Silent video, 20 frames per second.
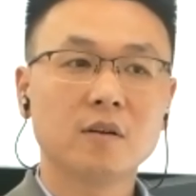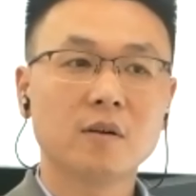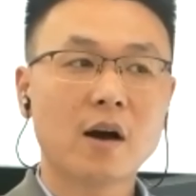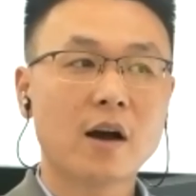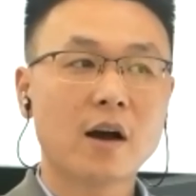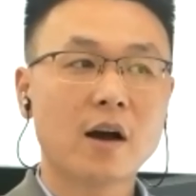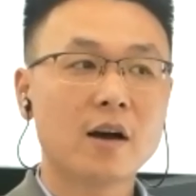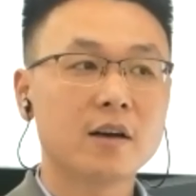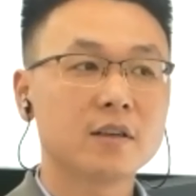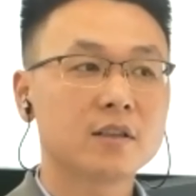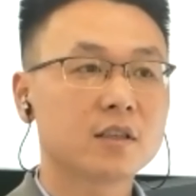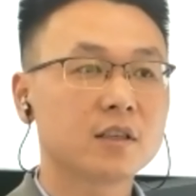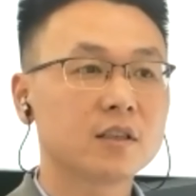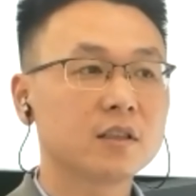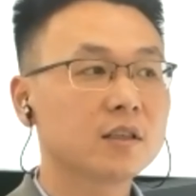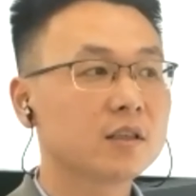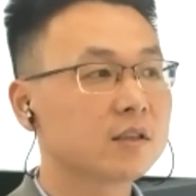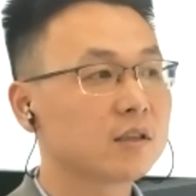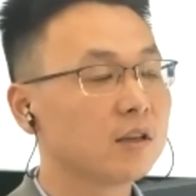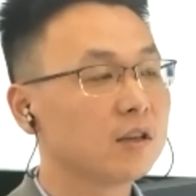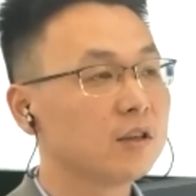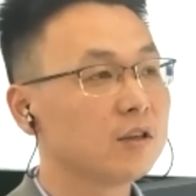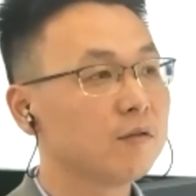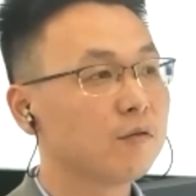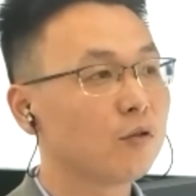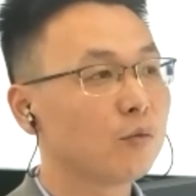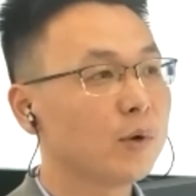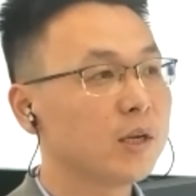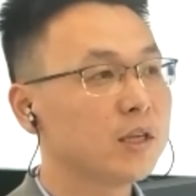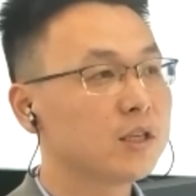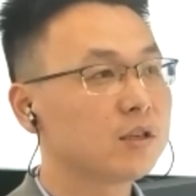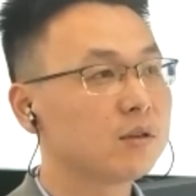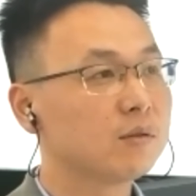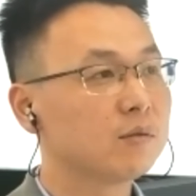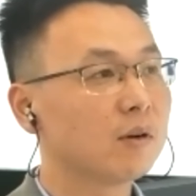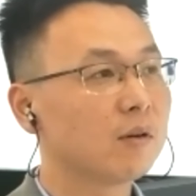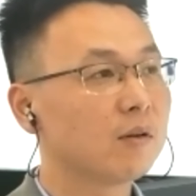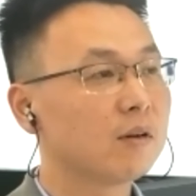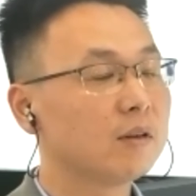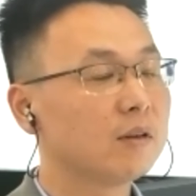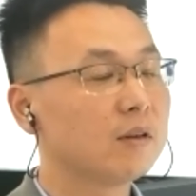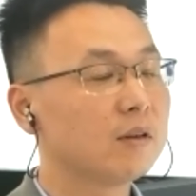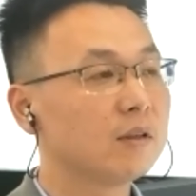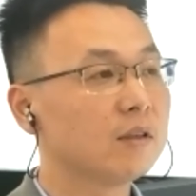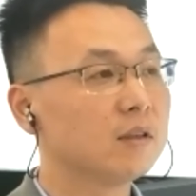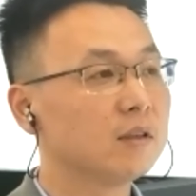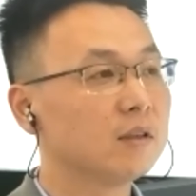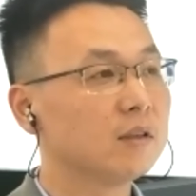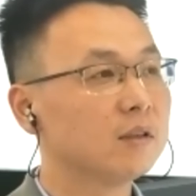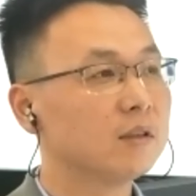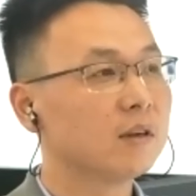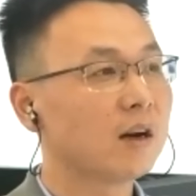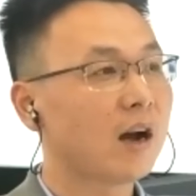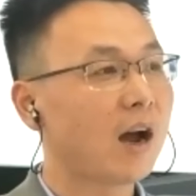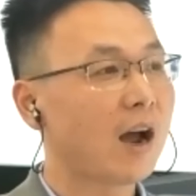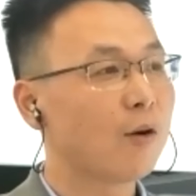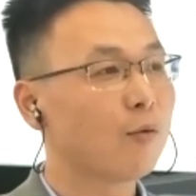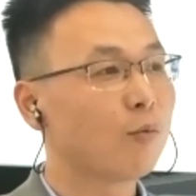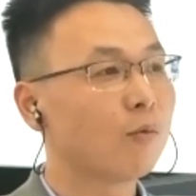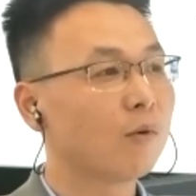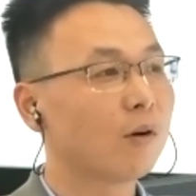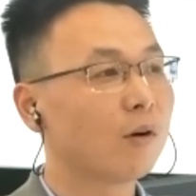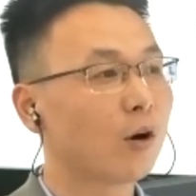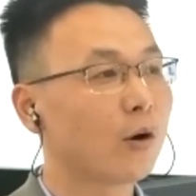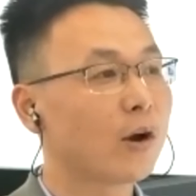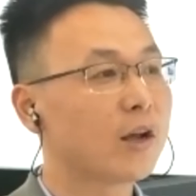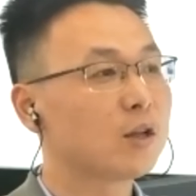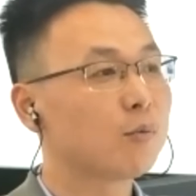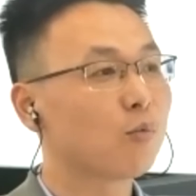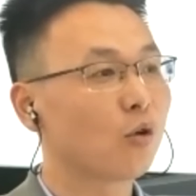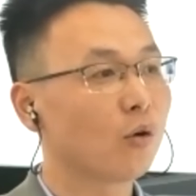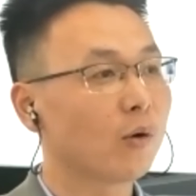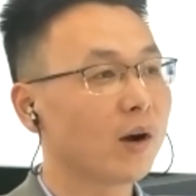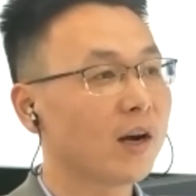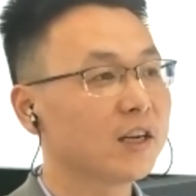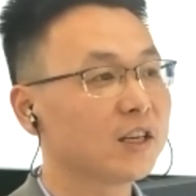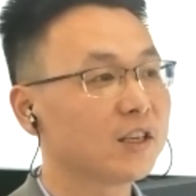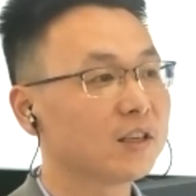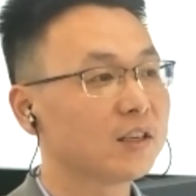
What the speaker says: think the information have already provided.